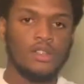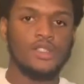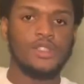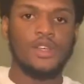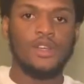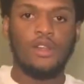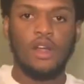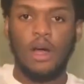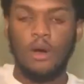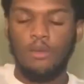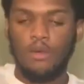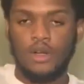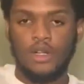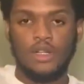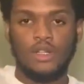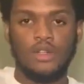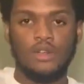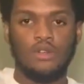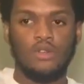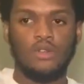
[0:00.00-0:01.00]
saying so I want to
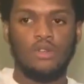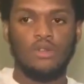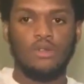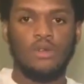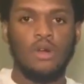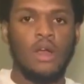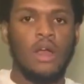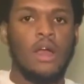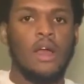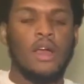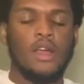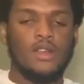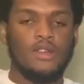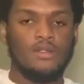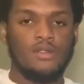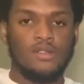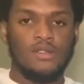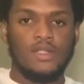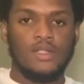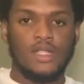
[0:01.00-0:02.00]
do.
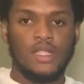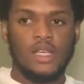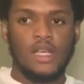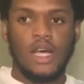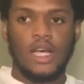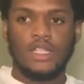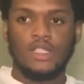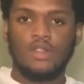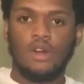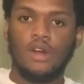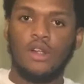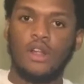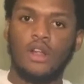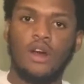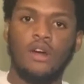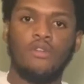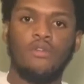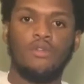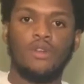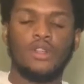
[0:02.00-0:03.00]
You see, I started
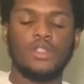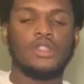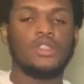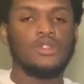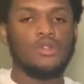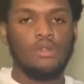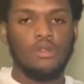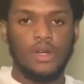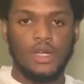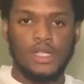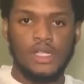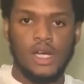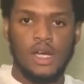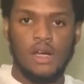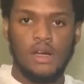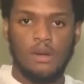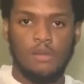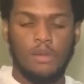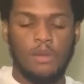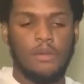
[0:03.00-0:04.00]
off with a story
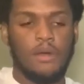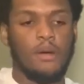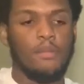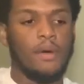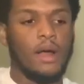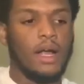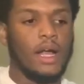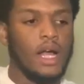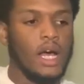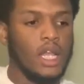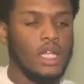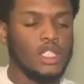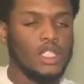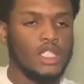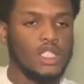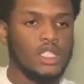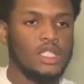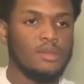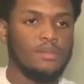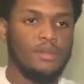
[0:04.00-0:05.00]
time about my college
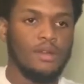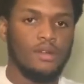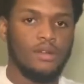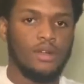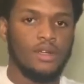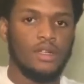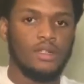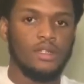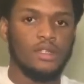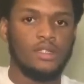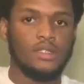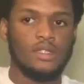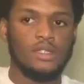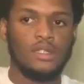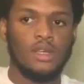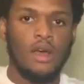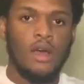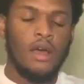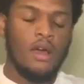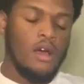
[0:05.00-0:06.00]
experience.
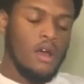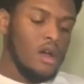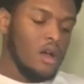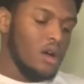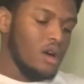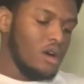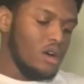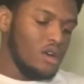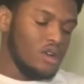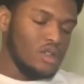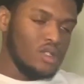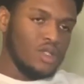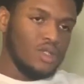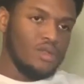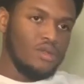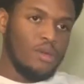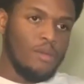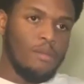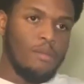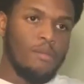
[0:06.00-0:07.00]

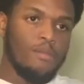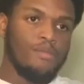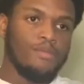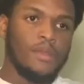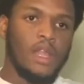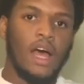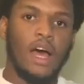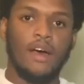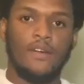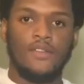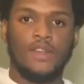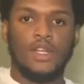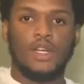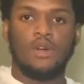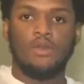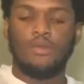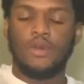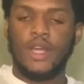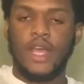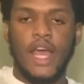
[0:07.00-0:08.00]
Um, I've
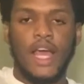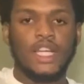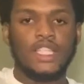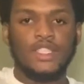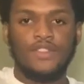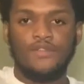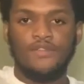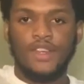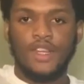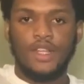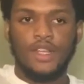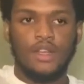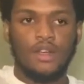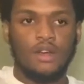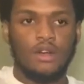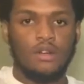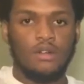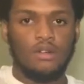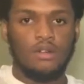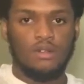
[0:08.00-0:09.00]
done reaction
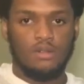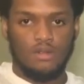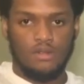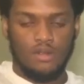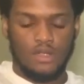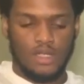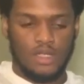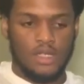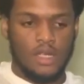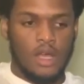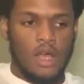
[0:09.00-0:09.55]
videos,